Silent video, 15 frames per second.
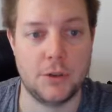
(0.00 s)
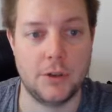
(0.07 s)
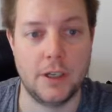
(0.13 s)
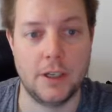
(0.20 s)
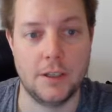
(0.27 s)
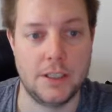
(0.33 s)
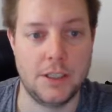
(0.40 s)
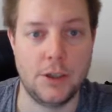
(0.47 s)

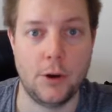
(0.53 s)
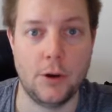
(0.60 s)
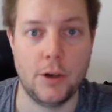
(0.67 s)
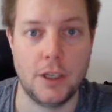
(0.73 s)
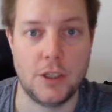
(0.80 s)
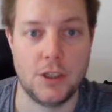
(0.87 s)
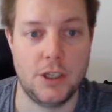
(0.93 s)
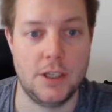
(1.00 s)
and
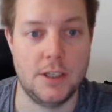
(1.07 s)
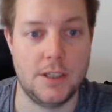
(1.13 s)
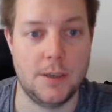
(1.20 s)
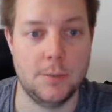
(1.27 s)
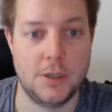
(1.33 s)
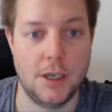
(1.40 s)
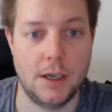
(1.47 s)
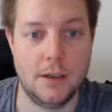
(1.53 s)
decoding GSM
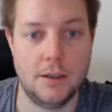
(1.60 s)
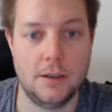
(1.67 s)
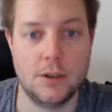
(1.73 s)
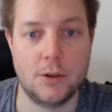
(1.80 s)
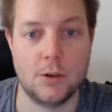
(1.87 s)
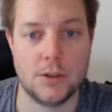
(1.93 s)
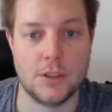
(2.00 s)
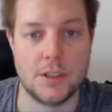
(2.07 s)
data
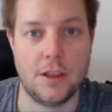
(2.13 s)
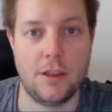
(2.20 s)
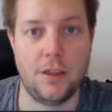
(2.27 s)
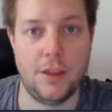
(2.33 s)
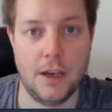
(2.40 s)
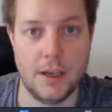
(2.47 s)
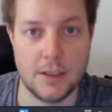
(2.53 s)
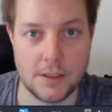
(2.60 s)
cost
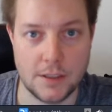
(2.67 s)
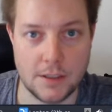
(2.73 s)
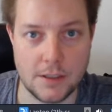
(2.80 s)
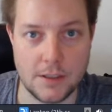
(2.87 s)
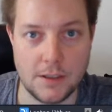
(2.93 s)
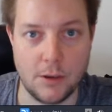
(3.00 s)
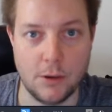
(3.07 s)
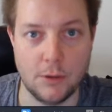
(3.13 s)

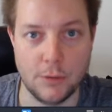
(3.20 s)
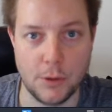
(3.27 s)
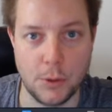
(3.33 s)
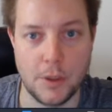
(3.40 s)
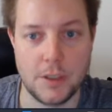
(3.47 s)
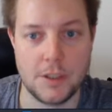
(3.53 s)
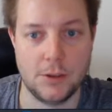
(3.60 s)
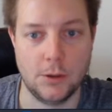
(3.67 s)
thousands of
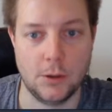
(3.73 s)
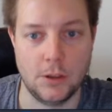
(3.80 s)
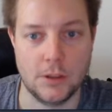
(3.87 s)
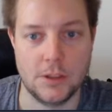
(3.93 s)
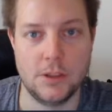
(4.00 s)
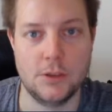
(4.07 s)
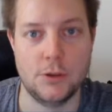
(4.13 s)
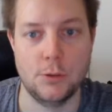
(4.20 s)
US
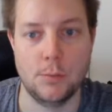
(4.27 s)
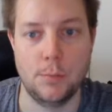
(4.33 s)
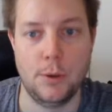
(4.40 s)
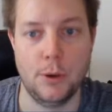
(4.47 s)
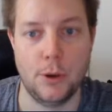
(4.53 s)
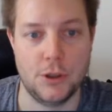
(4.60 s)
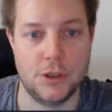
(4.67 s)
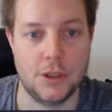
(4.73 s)
dollars to
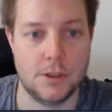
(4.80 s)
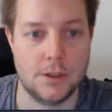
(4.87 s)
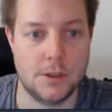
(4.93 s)
purchase.